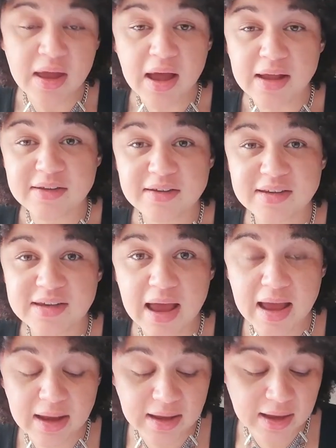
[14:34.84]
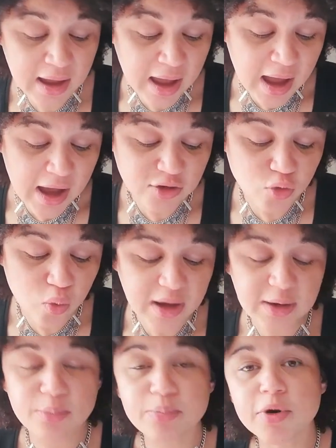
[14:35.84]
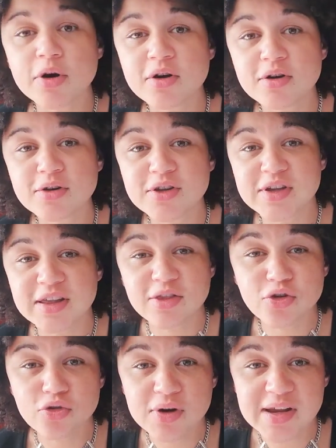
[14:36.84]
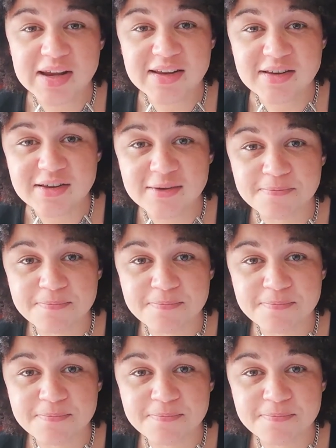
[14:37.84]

and sang as white birds in the trees.